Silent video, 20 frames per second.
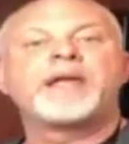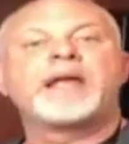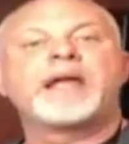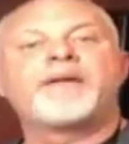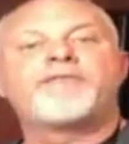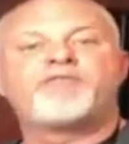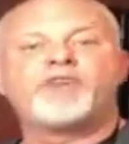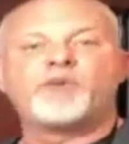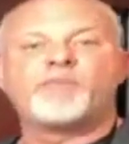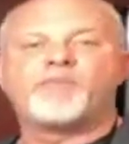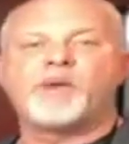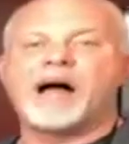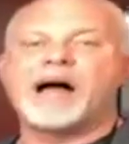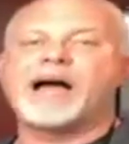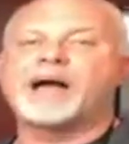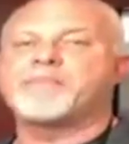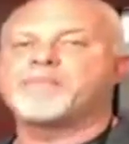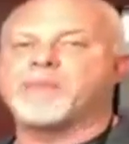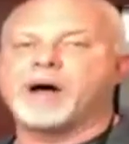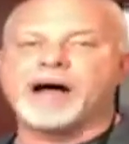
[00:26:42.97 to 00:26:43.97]
If you
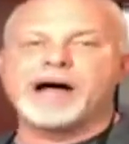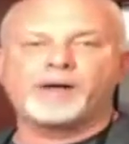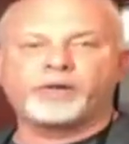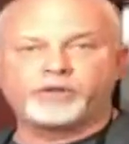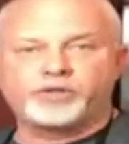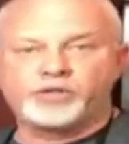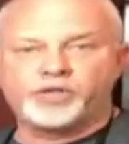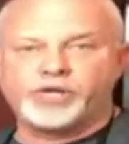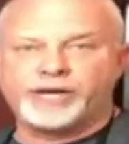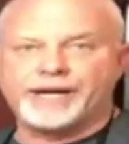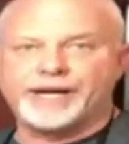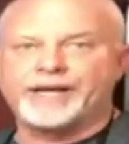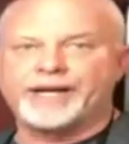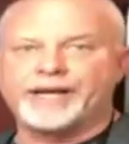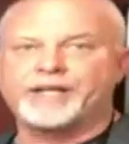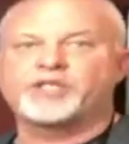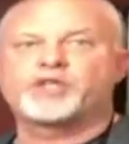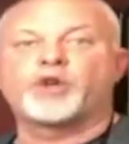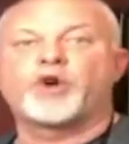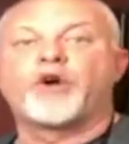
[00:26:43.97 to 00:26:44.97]
buy mild
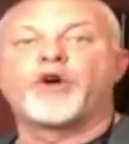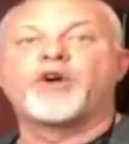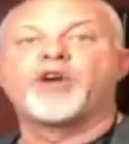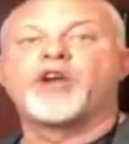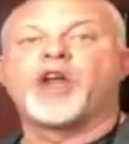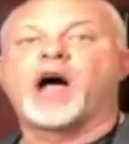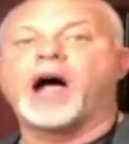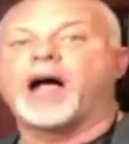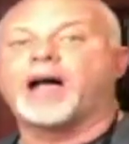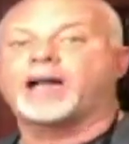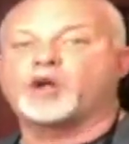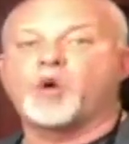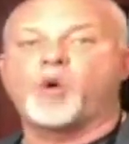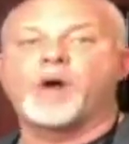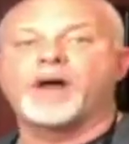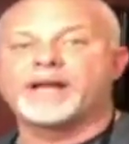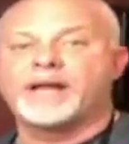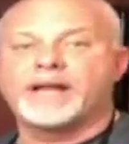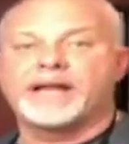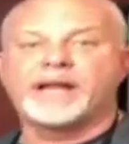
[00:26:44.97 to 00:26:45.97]
cheese, you're not
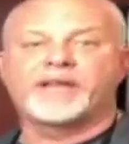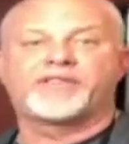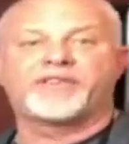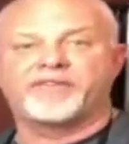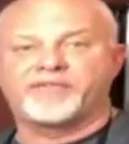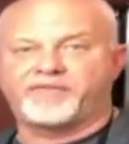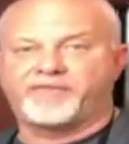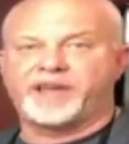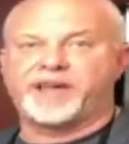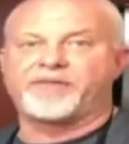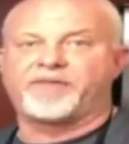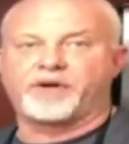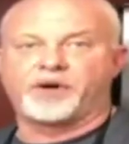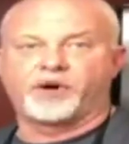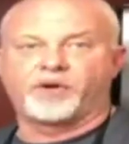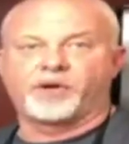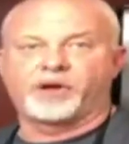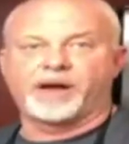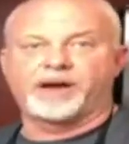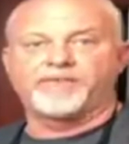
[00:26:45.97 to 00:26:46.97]
going to get the flavor
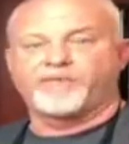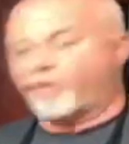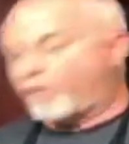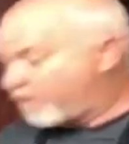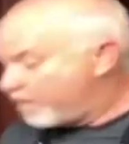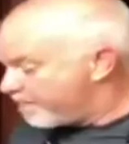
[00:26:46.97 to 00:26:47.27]
you're looking for.